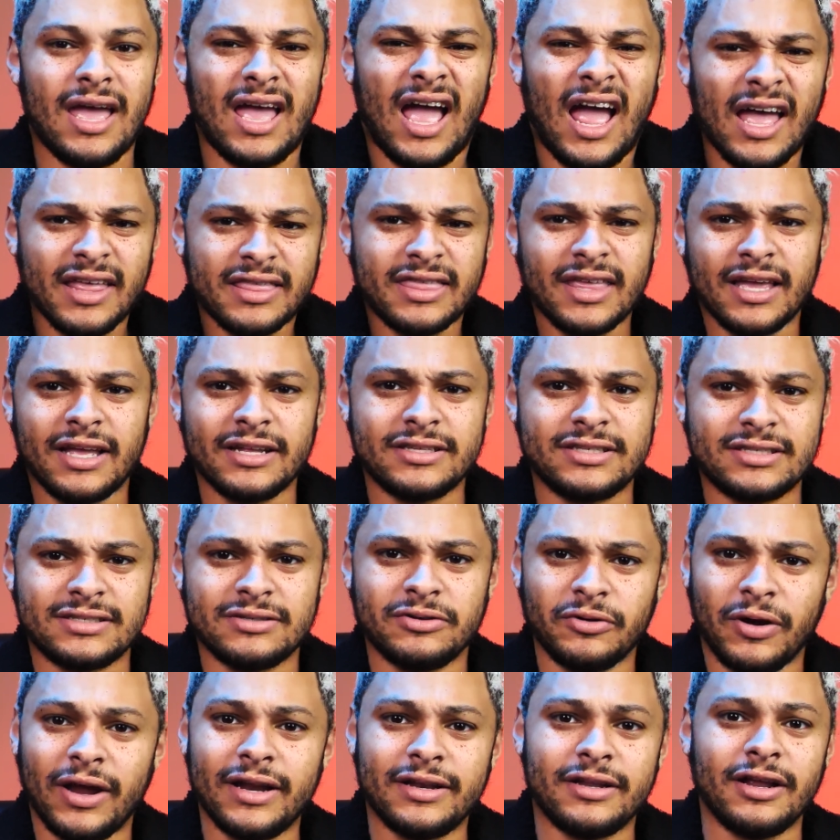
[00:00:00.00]
I think it's
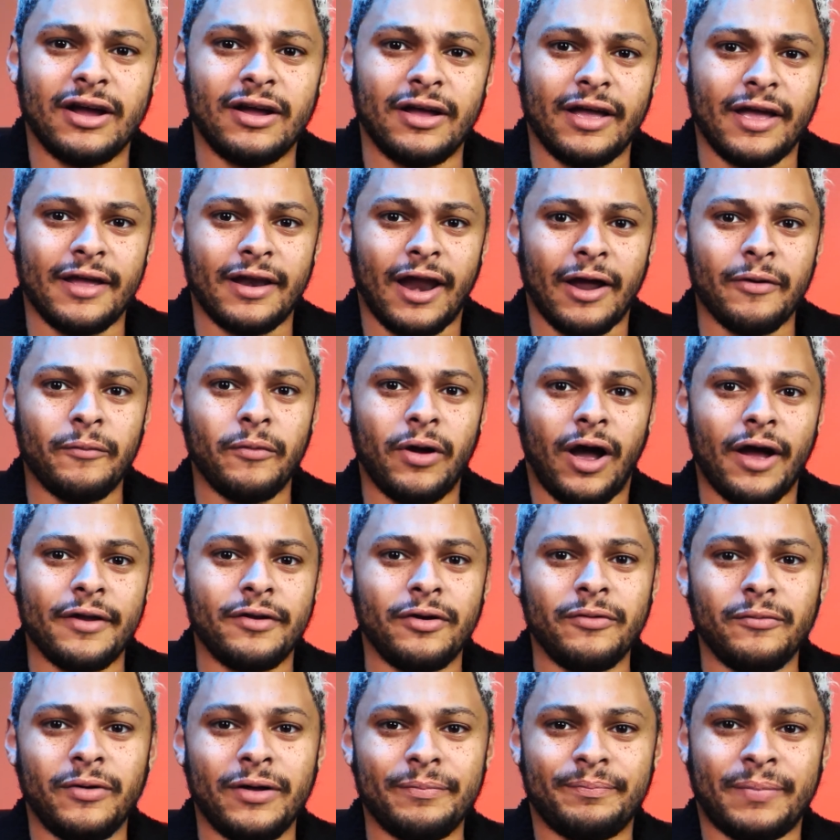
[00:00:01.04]
great, and I
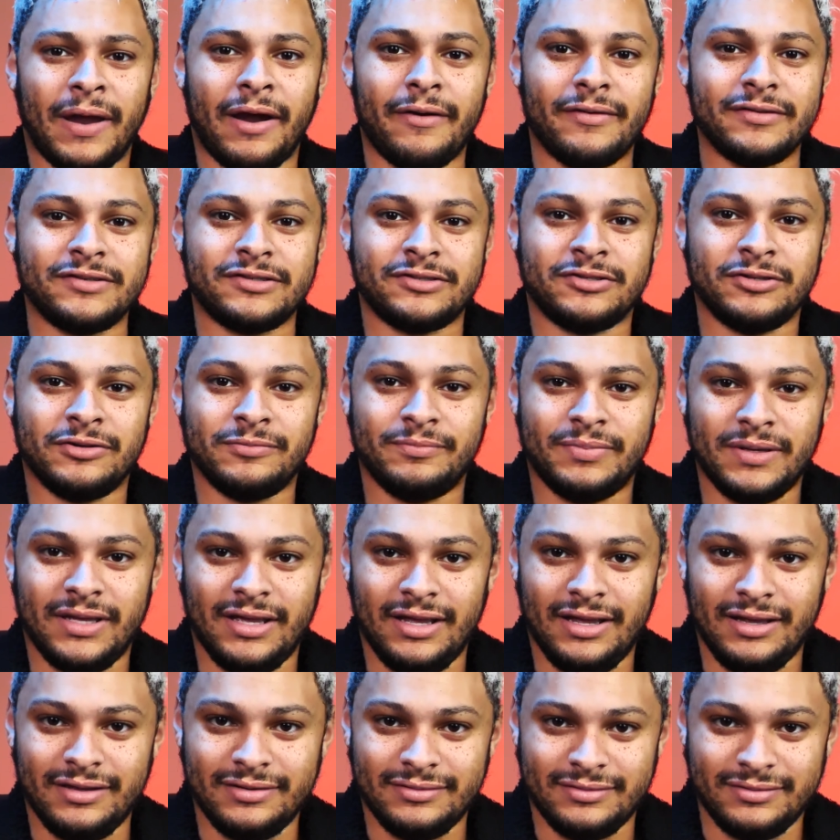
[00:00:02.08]
don't want parents to
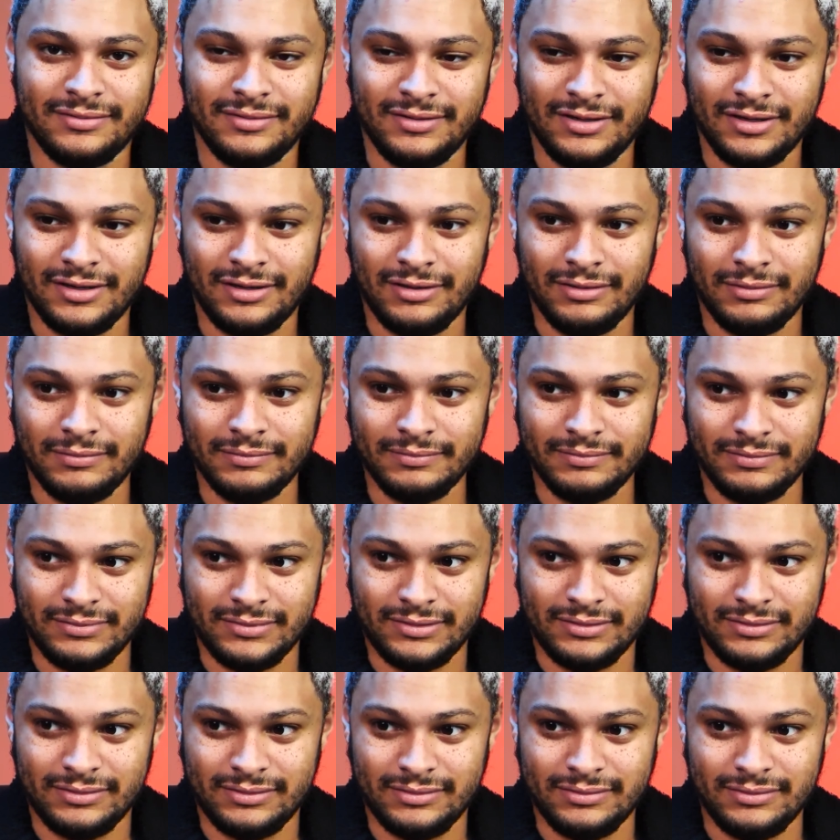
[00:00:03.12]
be
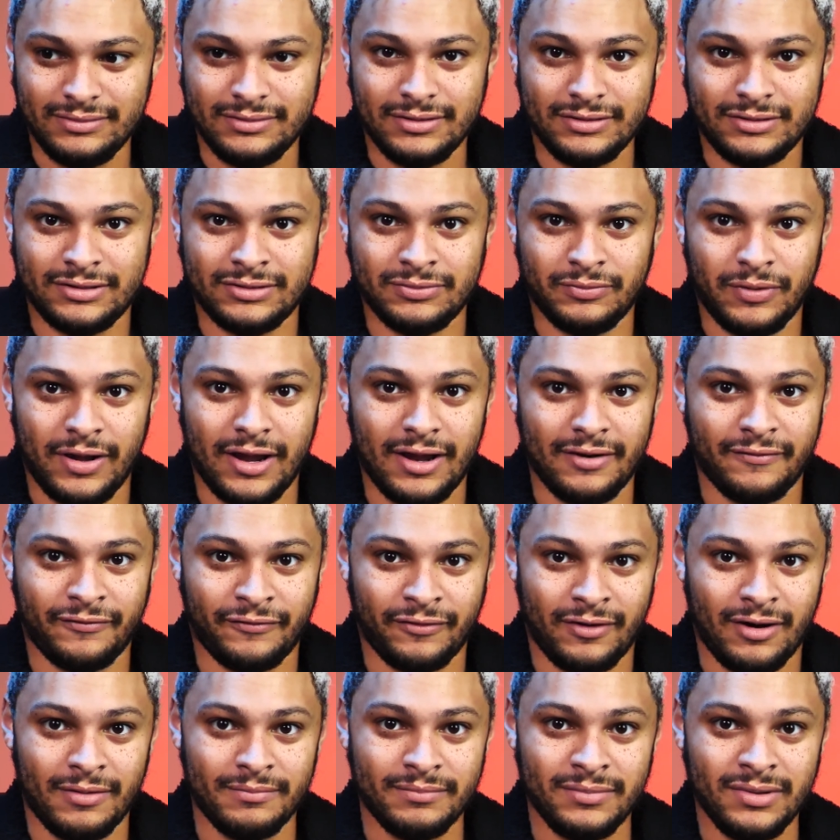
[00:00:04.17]
dissuade
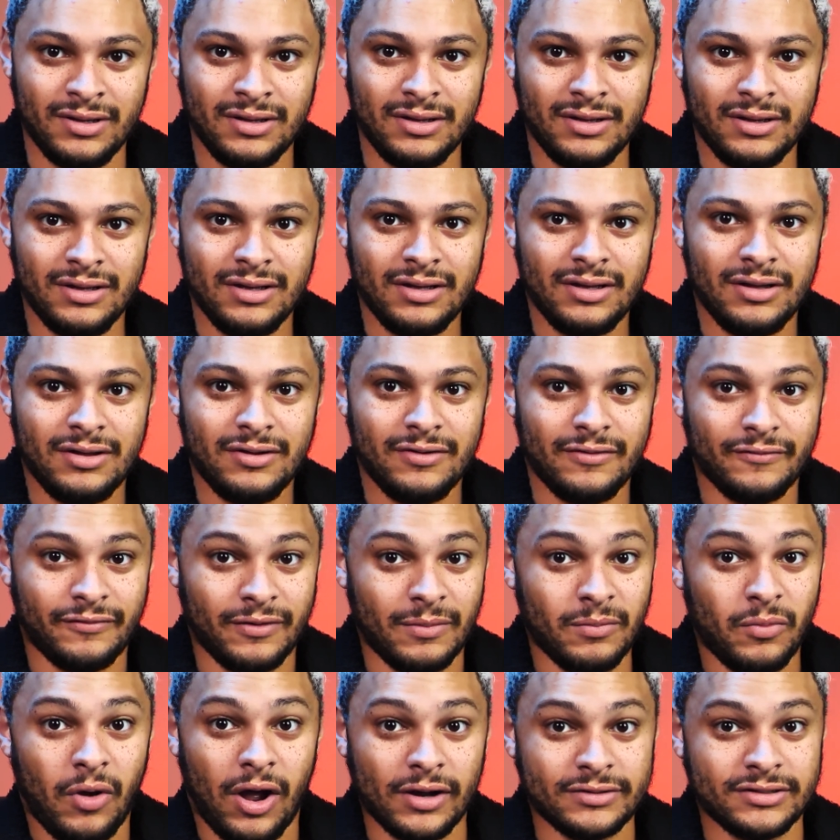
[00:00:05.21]
from
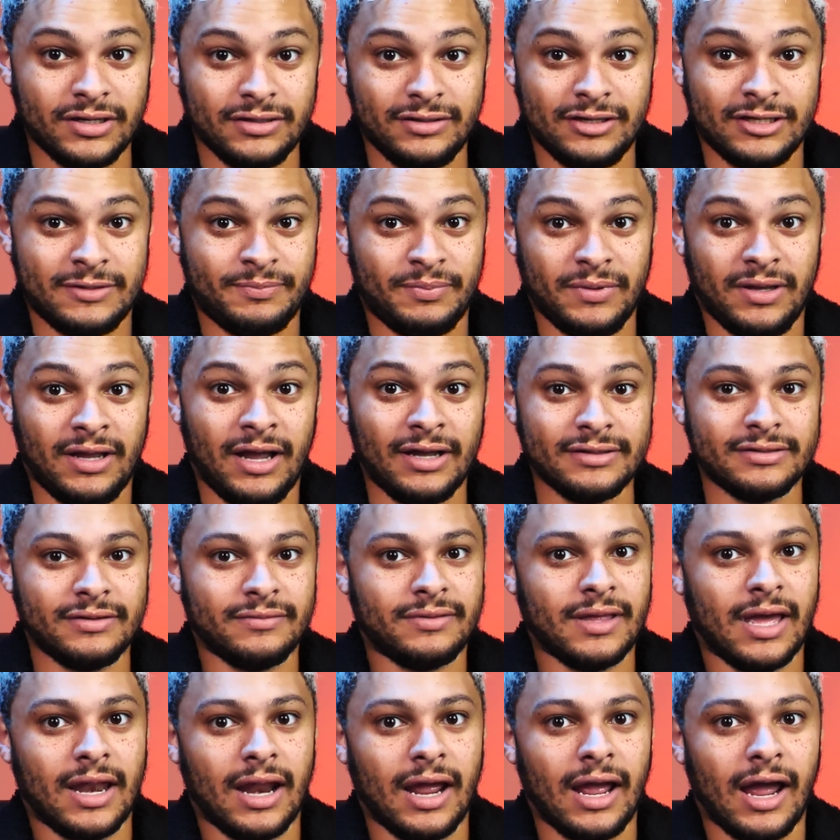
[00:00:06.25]
watching this because of
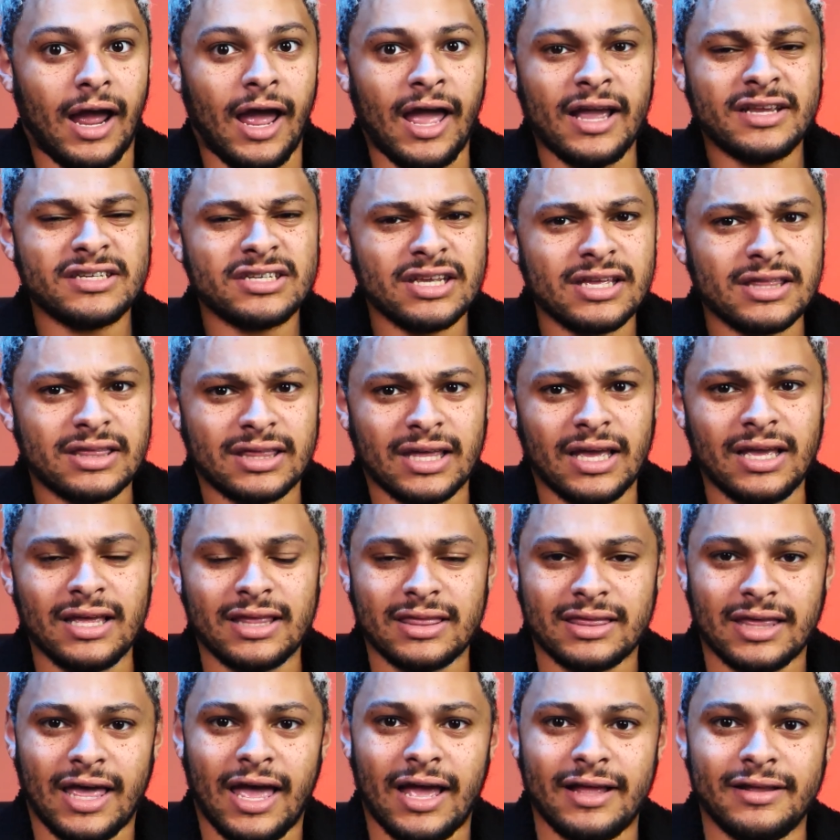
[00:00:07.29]
that. I actually
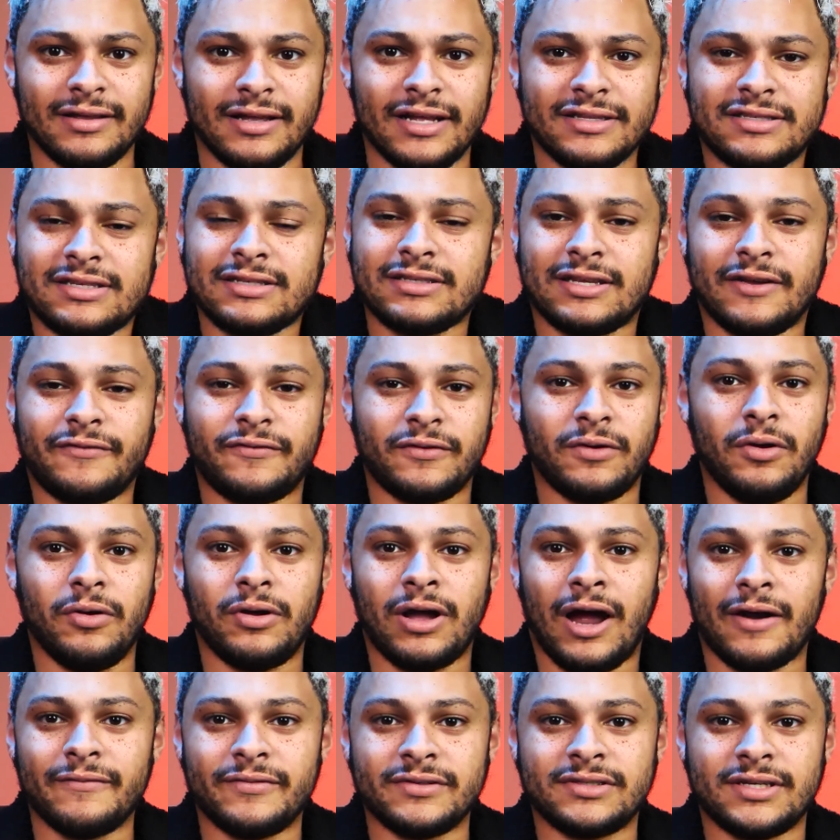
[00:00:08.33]
think that it's a difficult
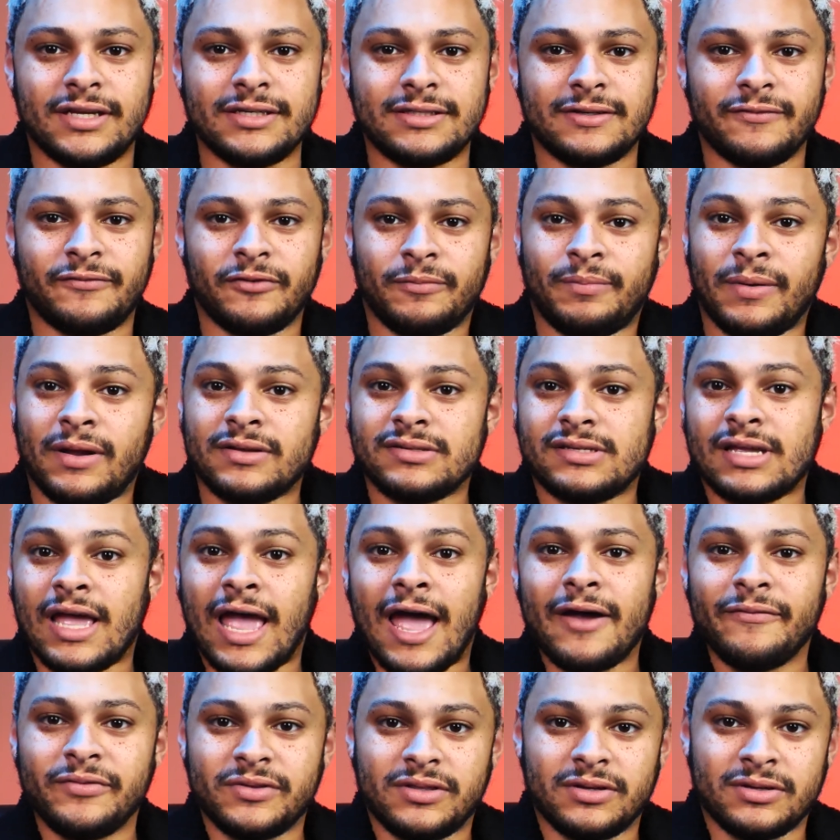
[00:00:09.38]
conversation for parents to
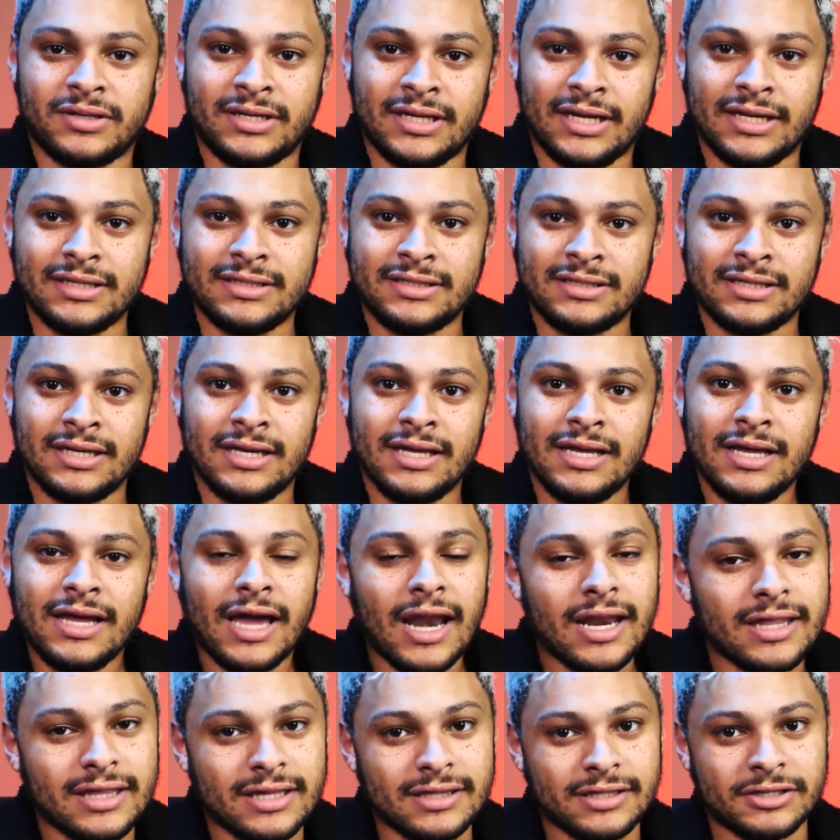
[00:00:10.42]
have with their kids,
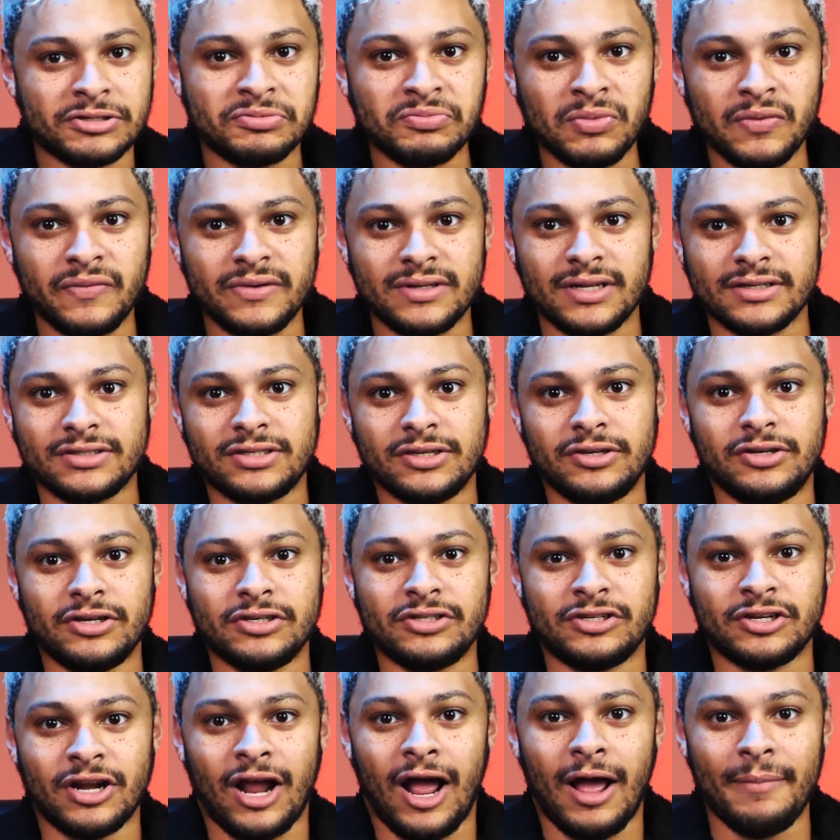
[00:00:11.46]
and I think this movie does a
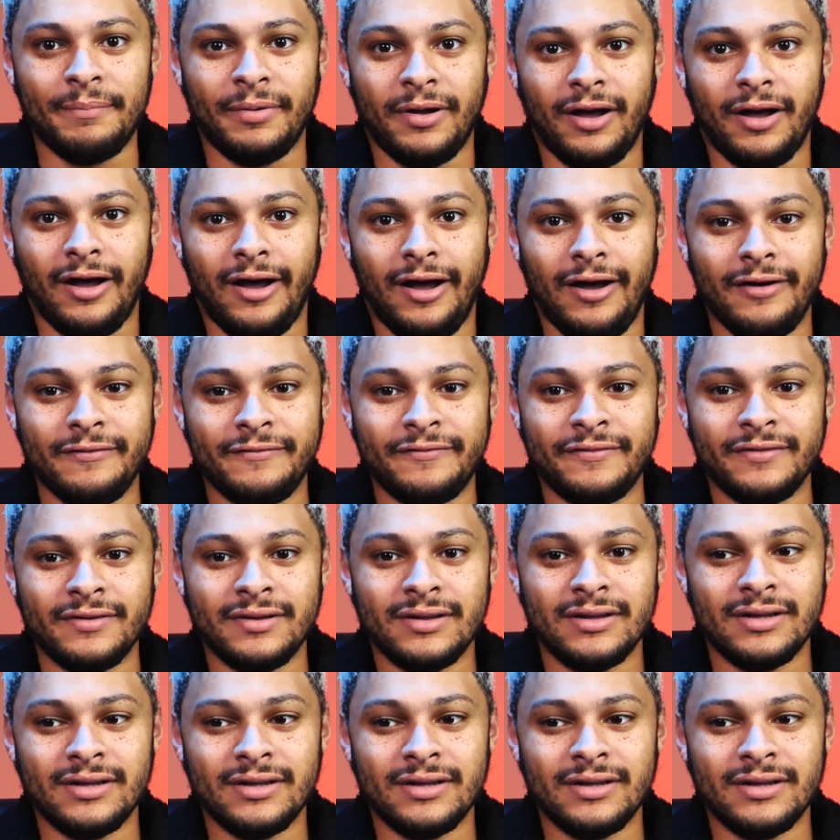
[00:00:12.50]
good job of